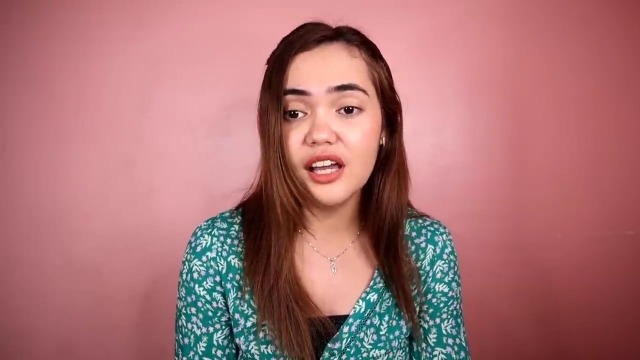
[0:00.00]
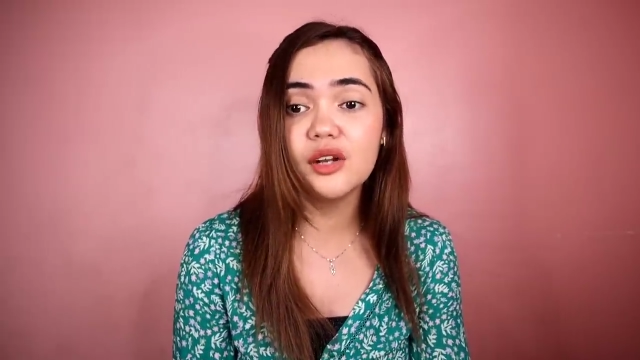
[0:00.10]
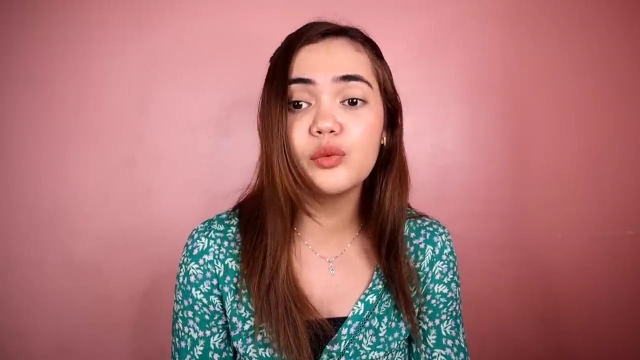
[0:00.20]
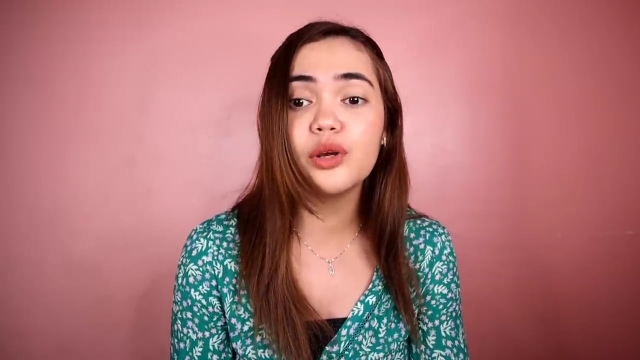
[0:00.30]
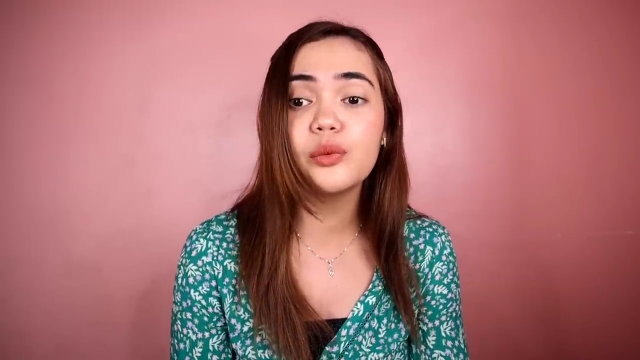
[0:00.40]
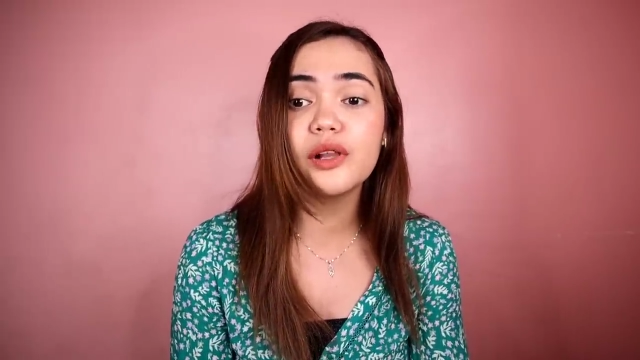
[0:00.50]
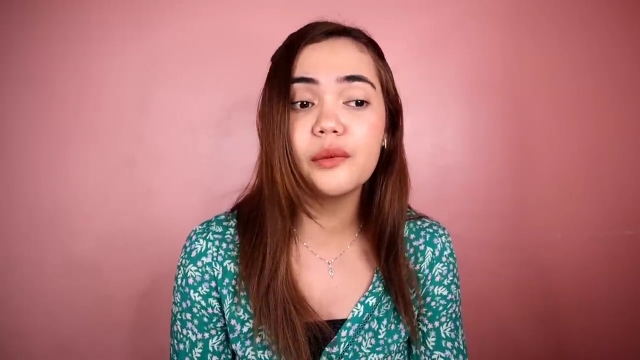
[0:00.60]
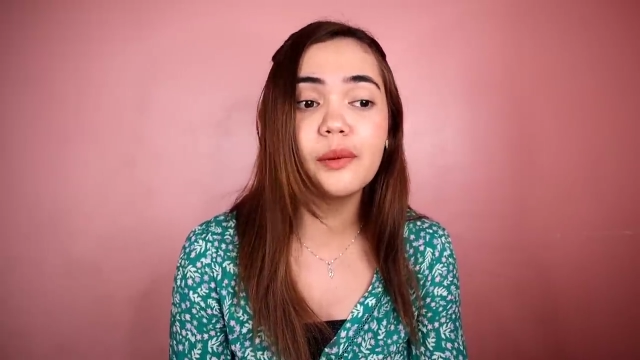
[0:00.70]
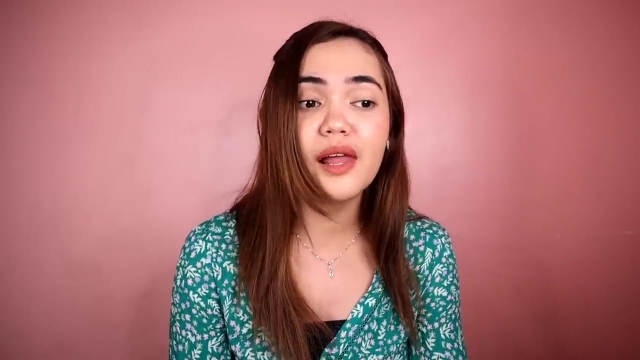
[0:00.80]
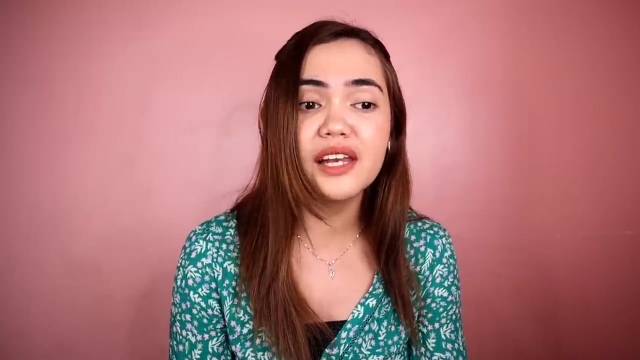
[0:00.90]
and we will
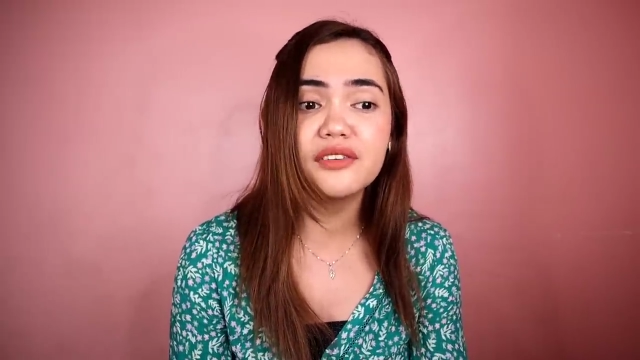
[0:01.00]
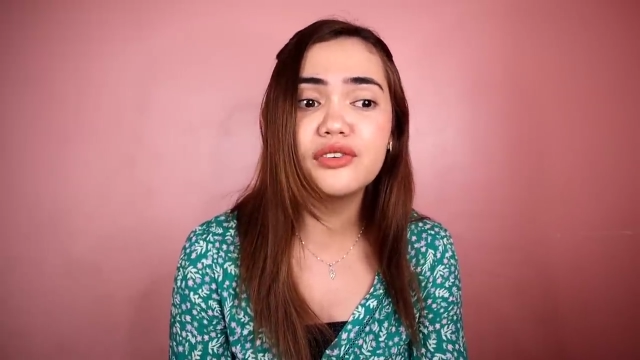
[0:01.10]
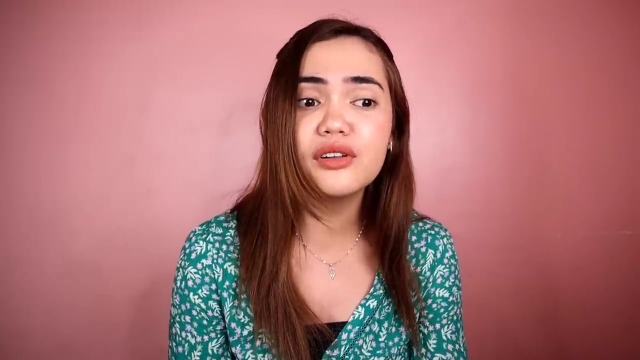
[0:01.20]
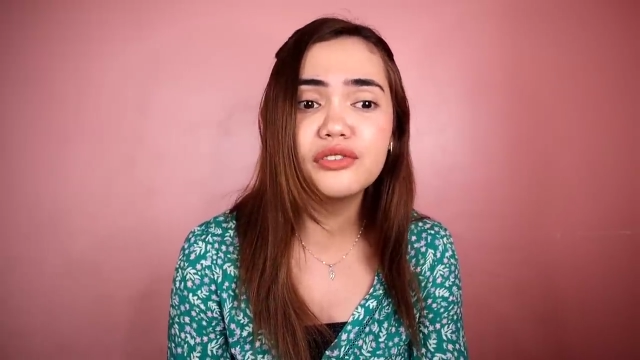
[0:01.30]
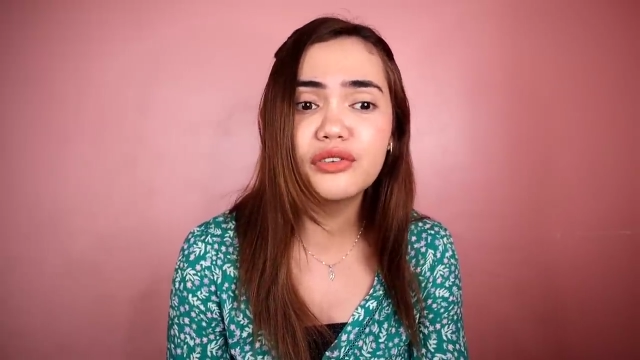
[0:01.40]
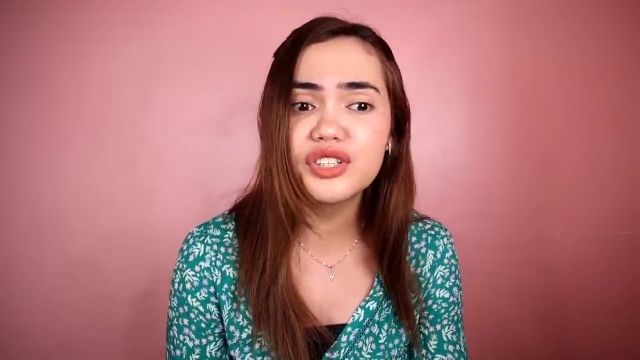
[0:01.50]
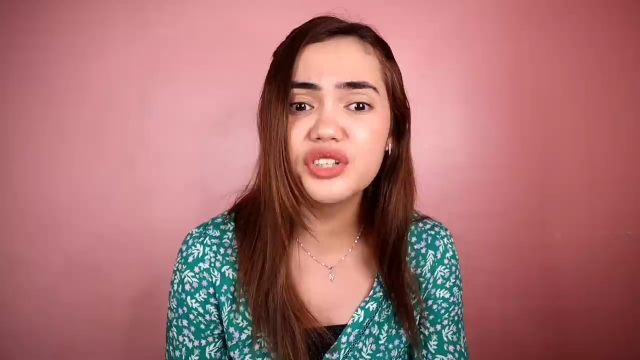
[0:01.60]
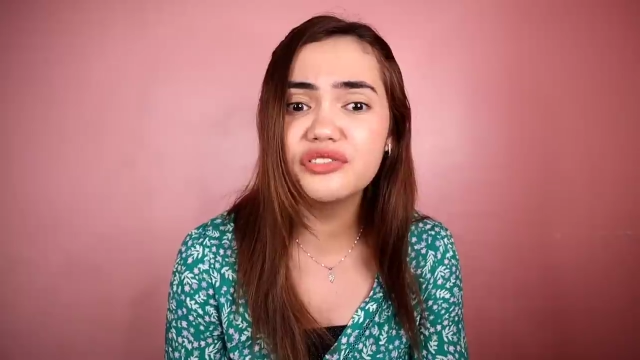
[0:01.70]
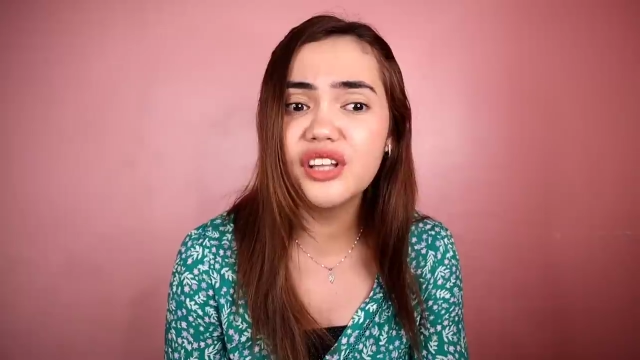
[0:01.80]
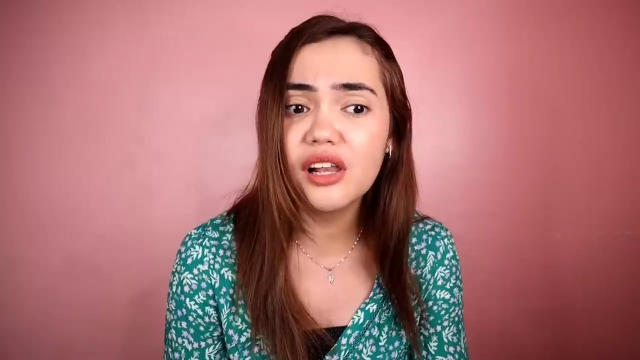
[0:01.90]
apply the full force
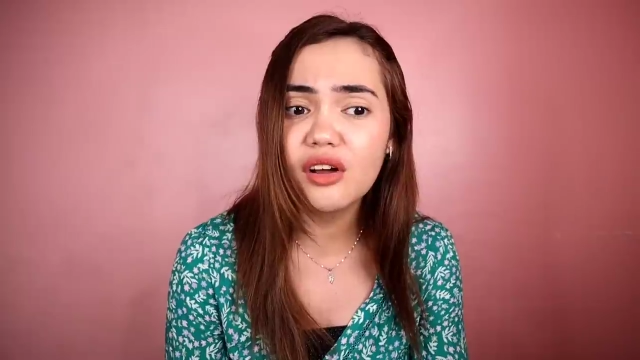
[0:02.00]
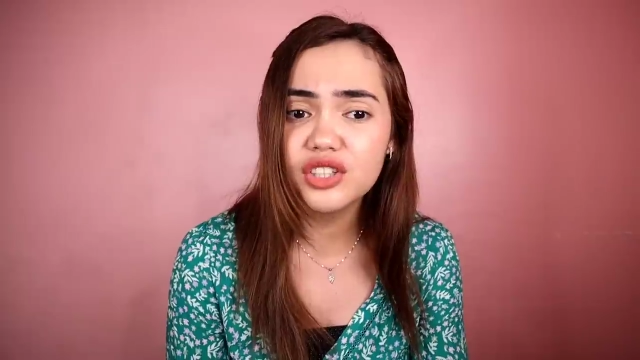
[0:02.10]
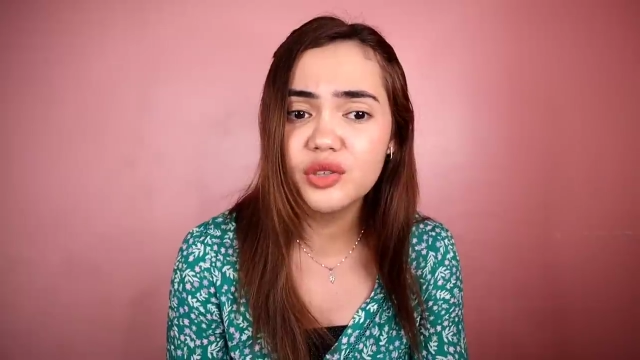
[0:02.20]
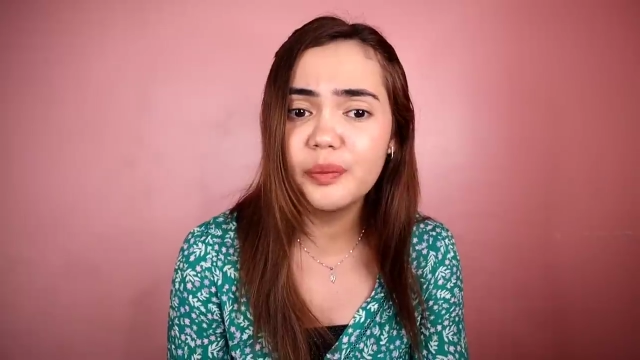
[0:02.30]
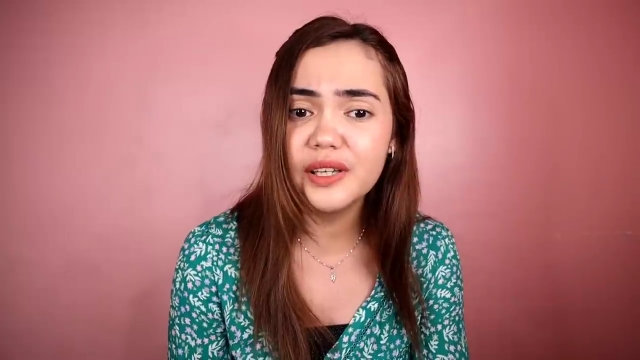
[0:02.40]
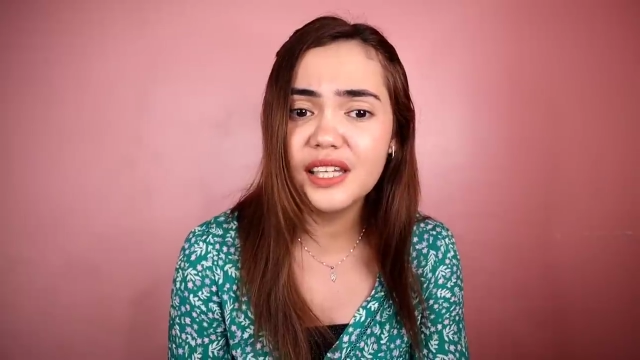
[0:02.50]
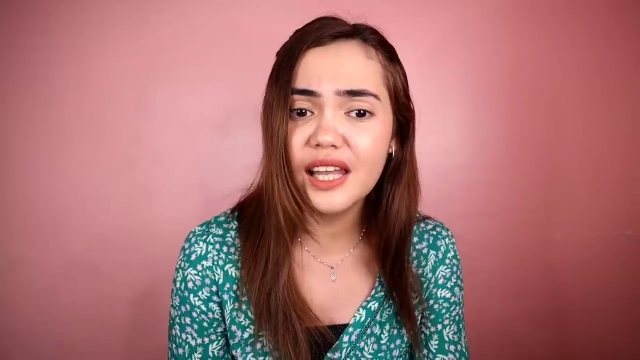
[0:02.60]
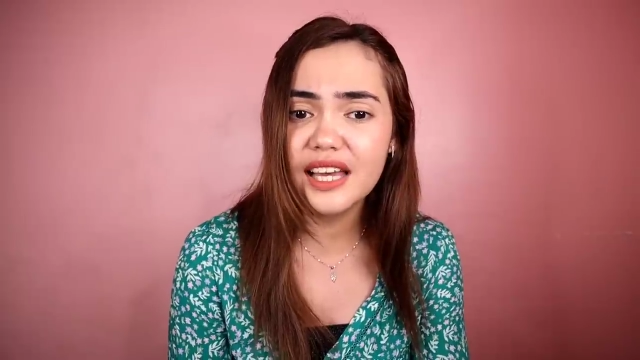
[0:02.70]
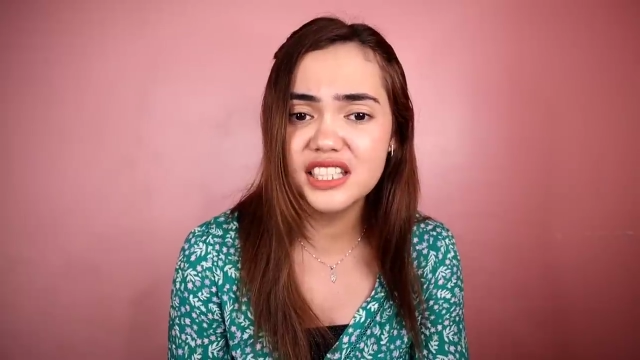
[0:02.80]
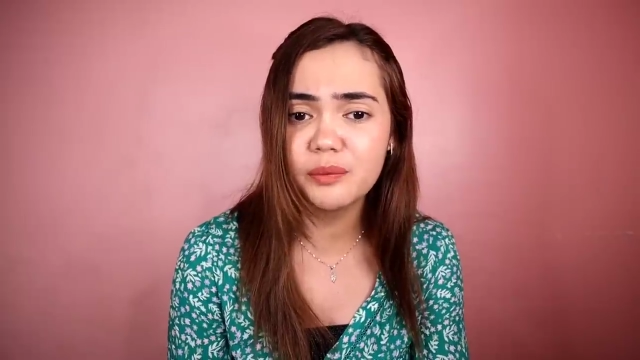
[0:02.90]
of the law to
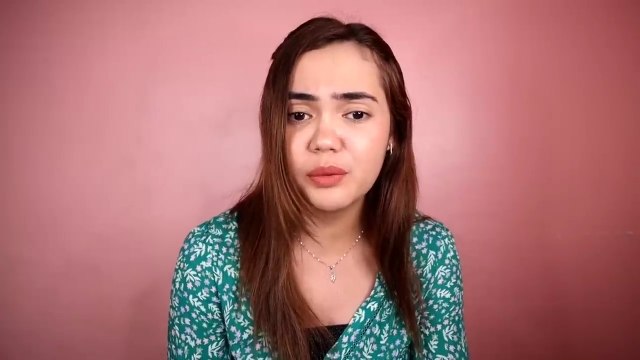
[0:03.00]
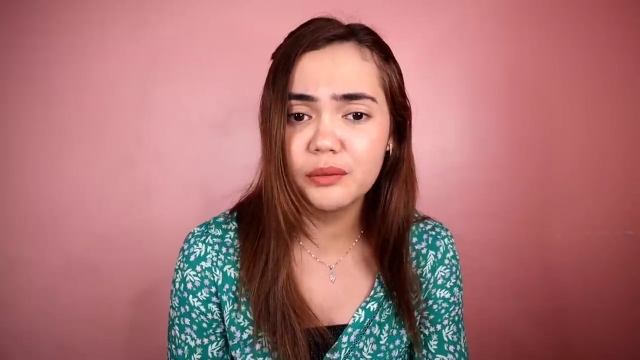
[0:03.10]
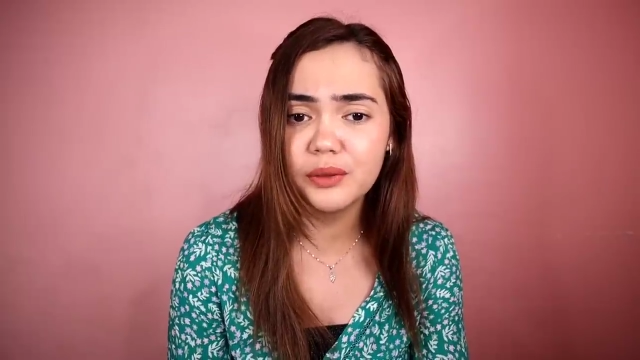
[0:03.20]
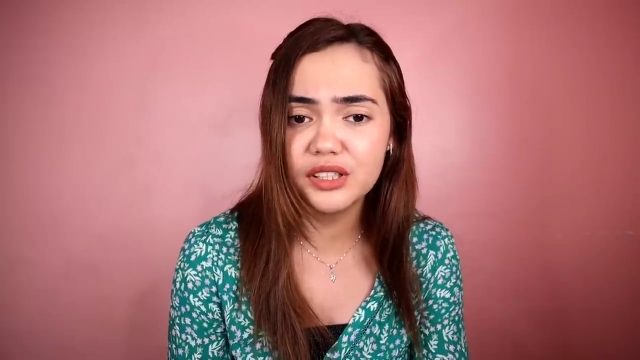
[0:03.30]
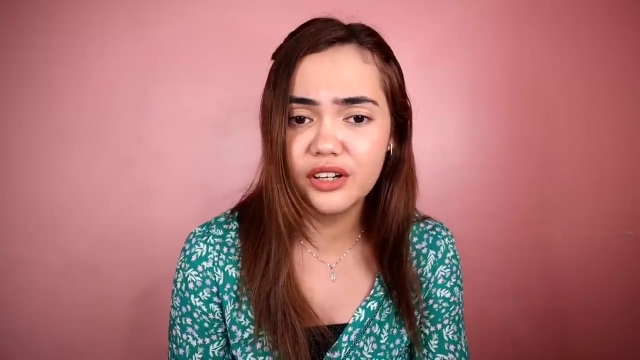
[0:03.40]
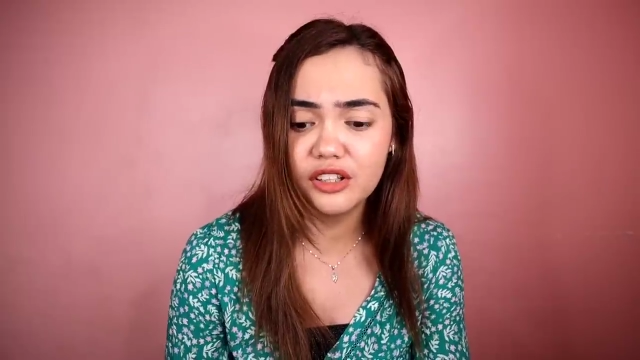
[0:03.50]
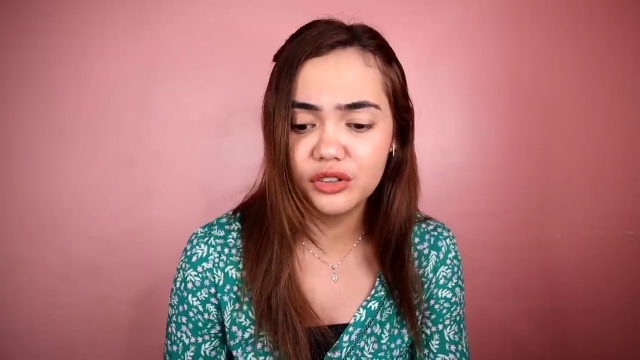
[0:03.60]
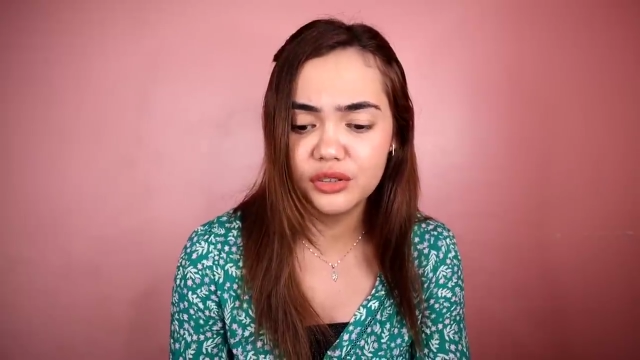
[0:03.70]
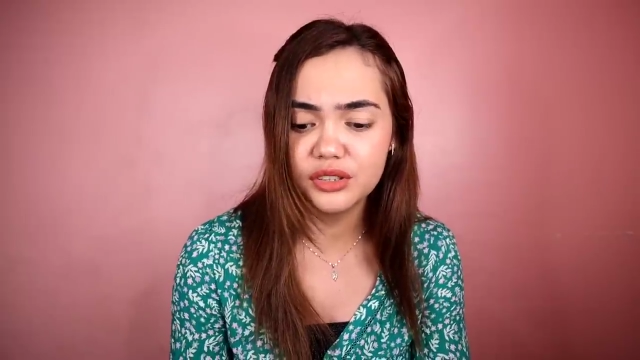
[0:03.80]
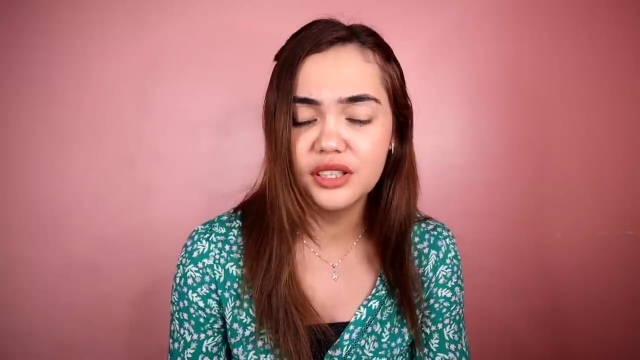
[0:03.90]
penalize the
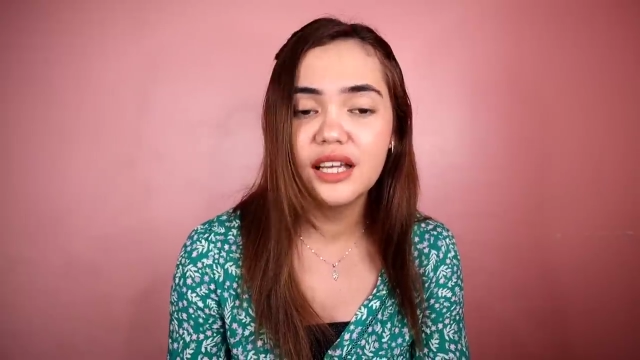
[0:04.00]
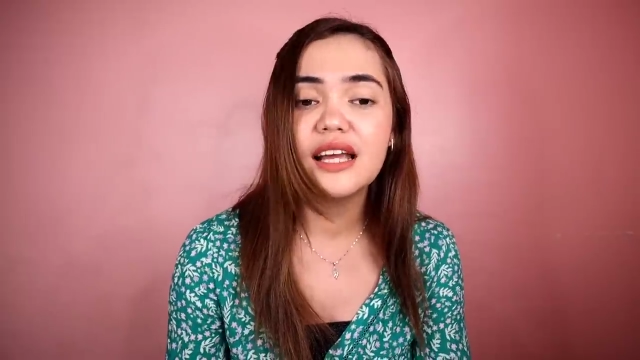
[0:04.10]
perpetrators.